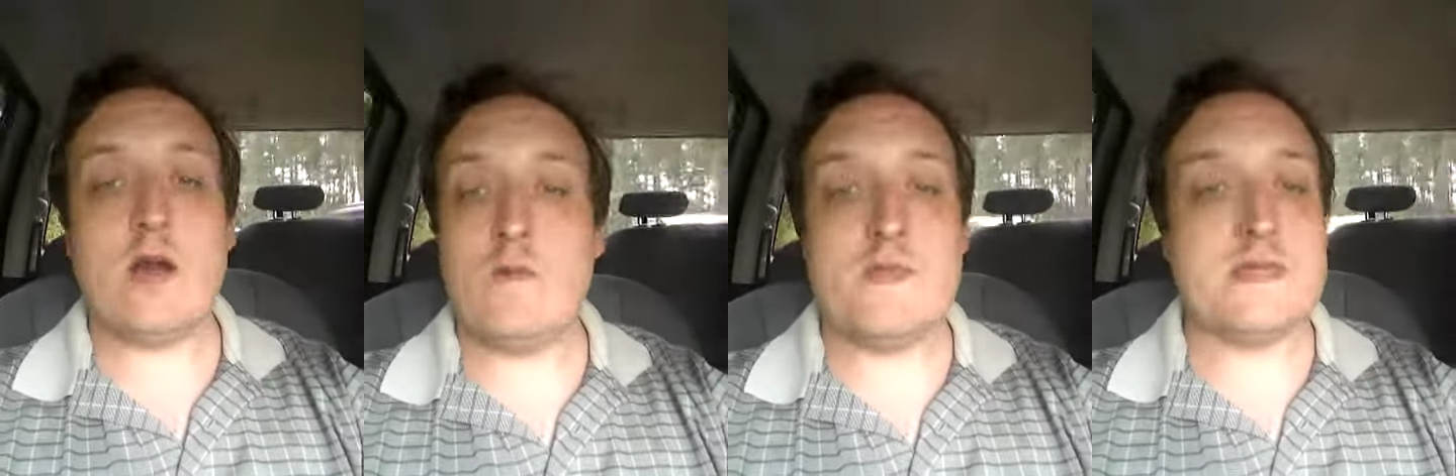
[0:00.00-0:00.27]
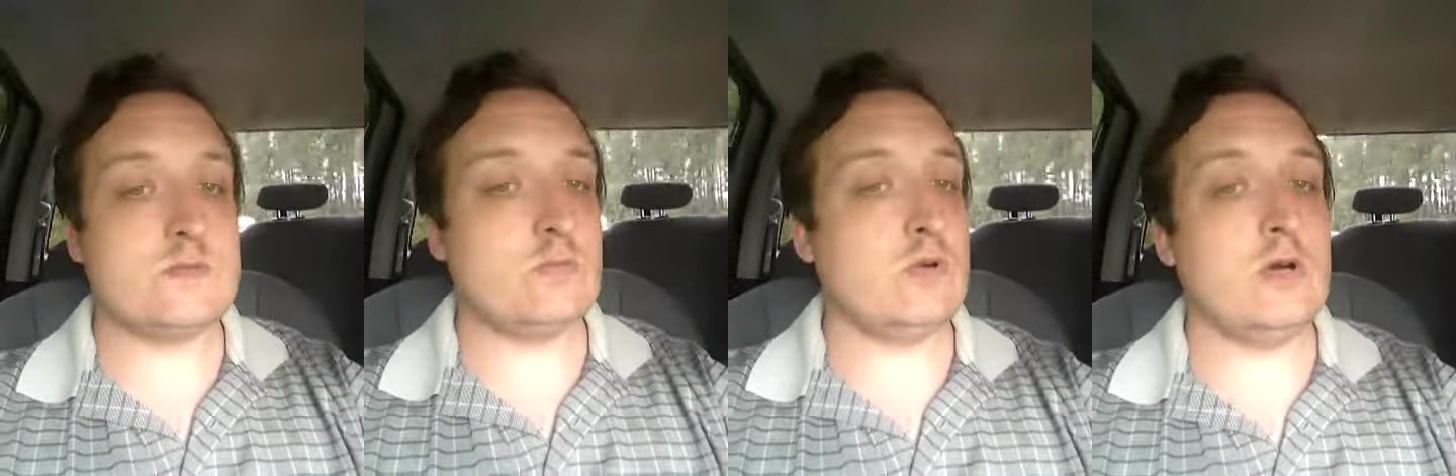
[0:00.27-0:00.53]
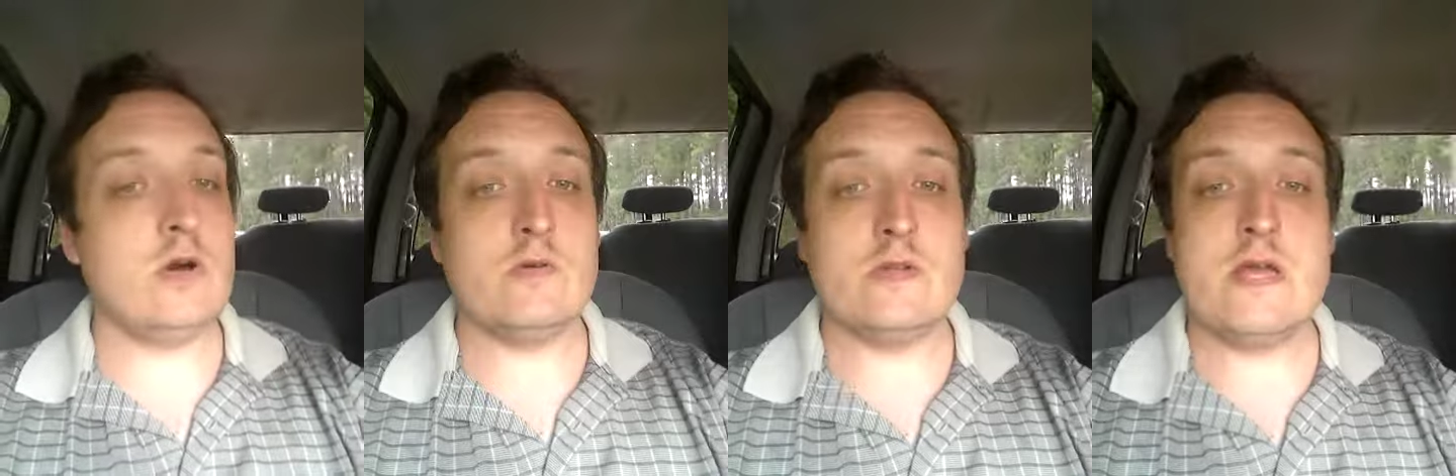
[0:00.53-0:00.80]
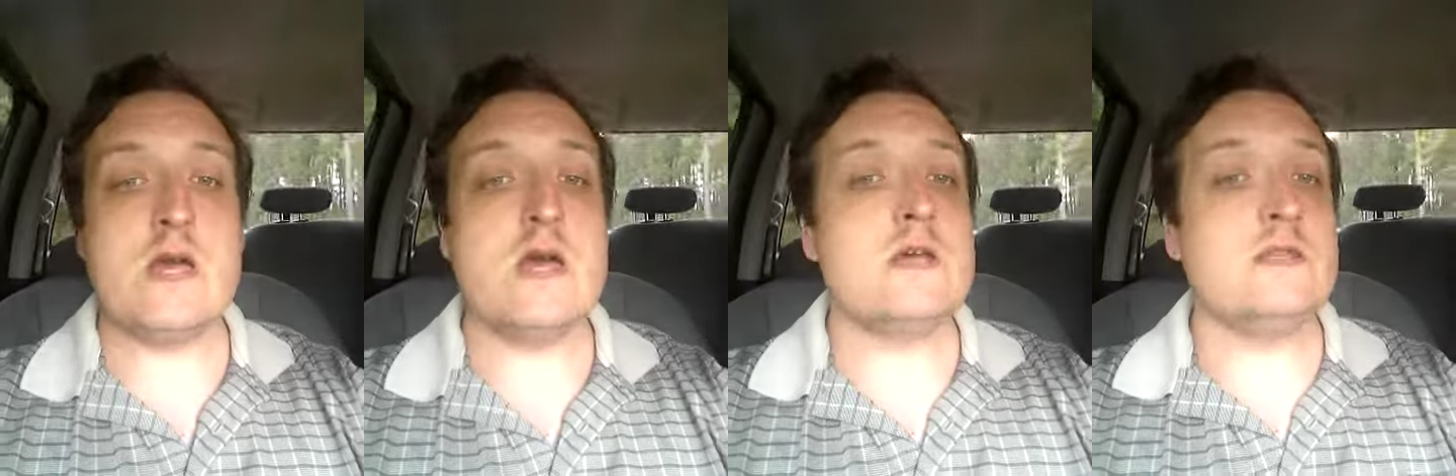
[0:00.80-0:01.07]
on this world
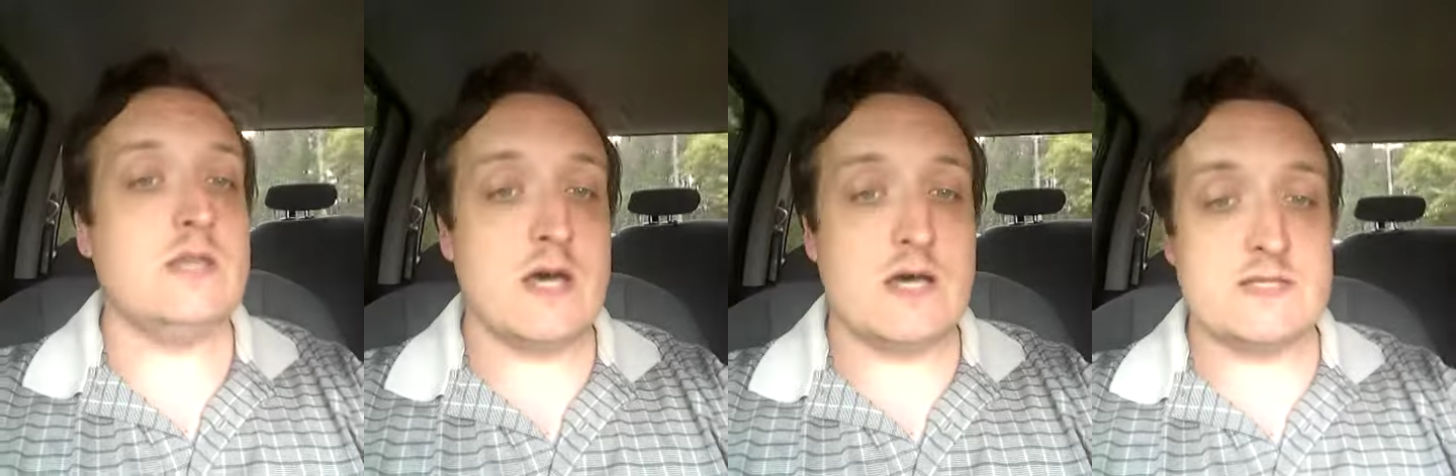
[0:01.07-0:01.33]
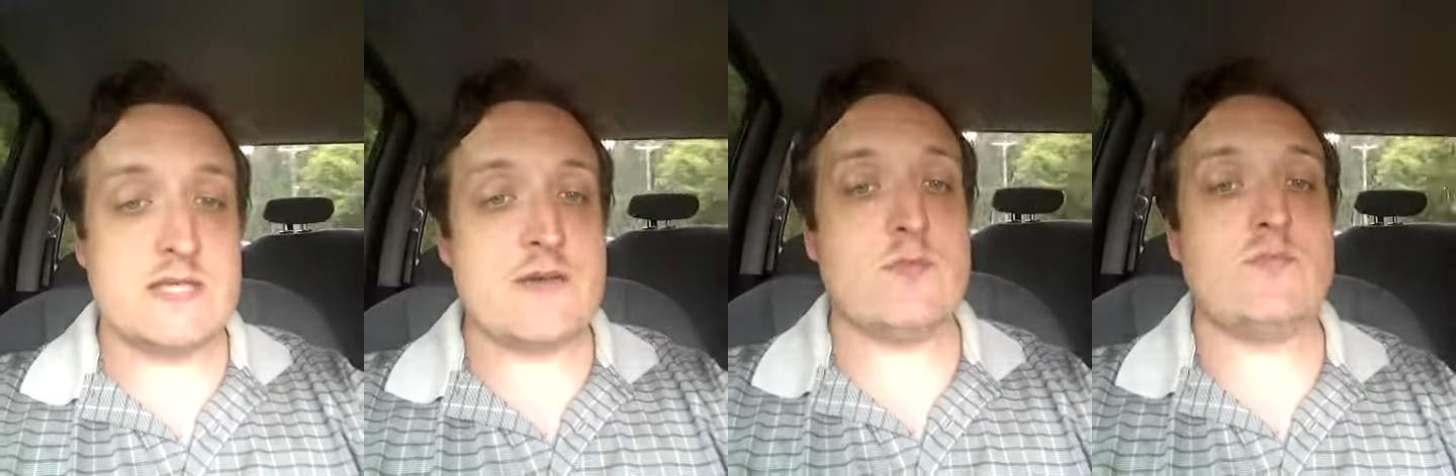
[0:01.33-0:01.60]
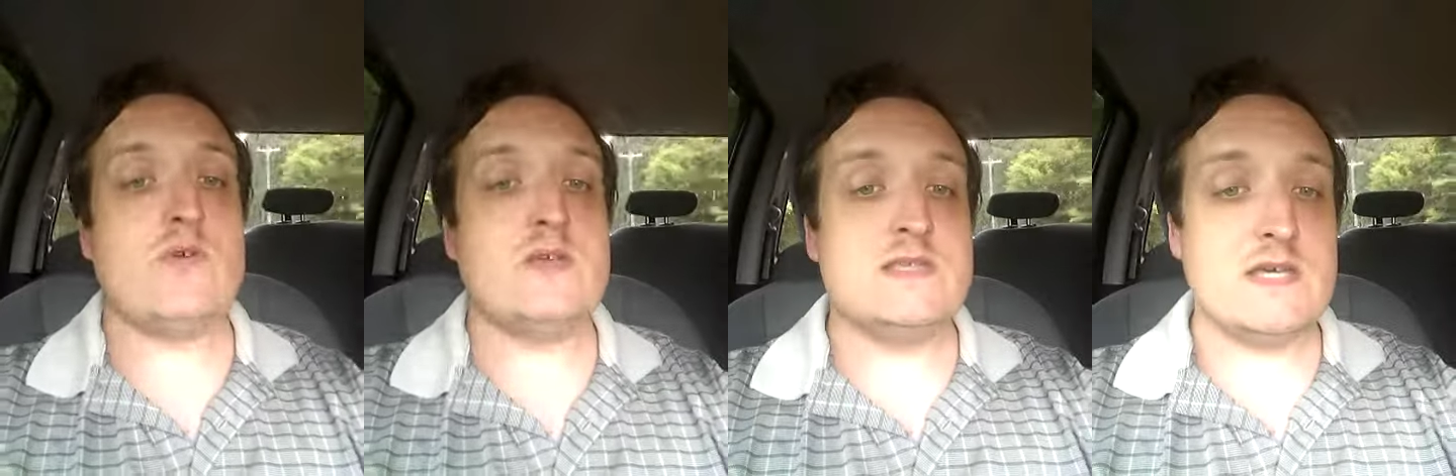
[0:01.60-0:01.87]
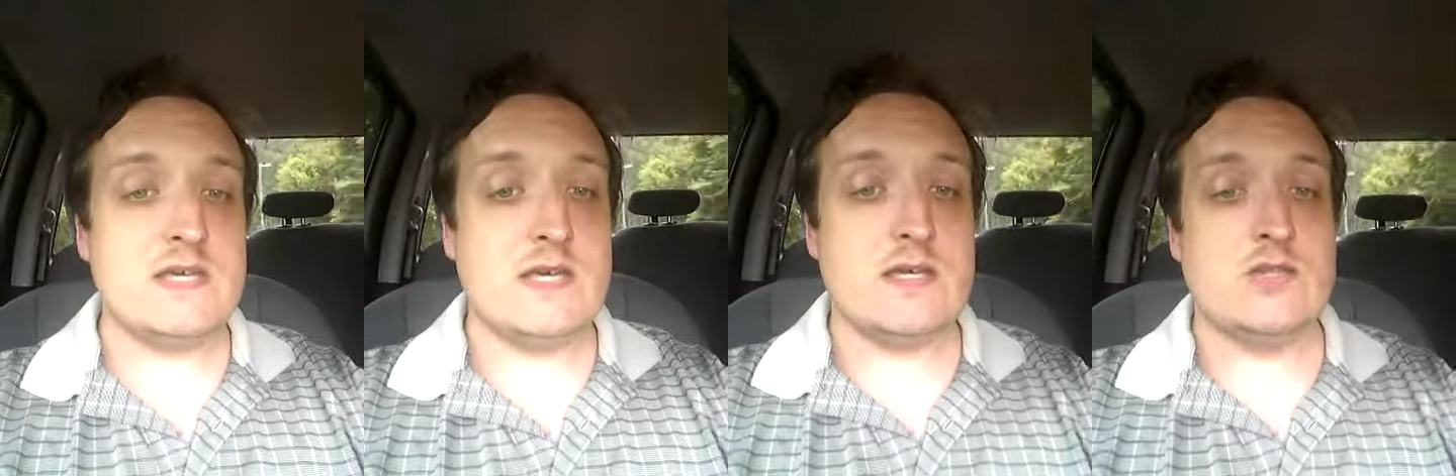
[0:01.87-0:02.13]
does have a free
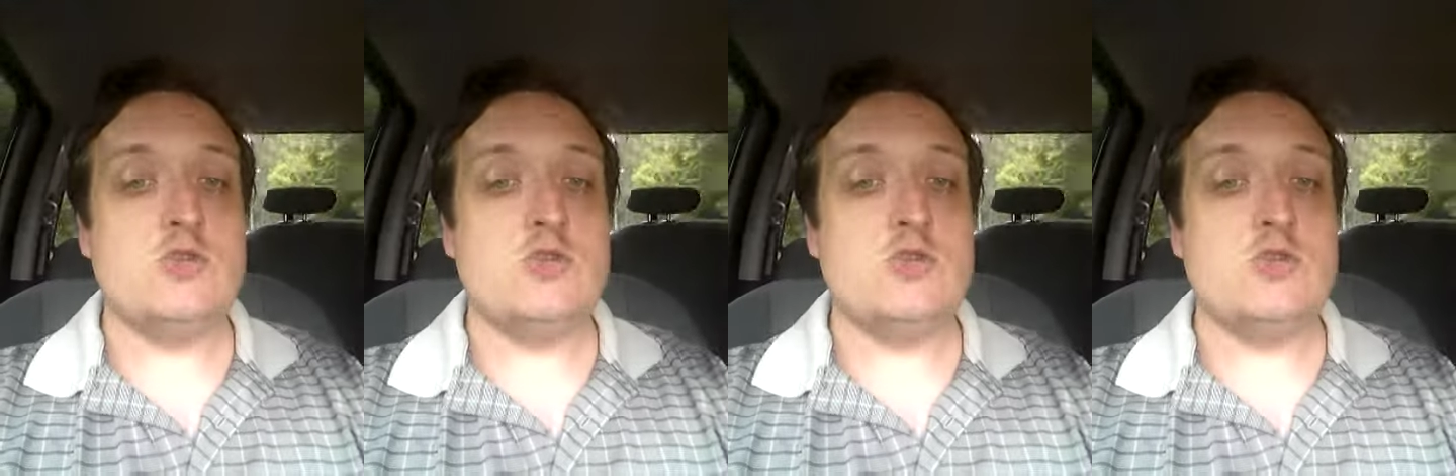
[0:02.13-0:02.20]
ticket.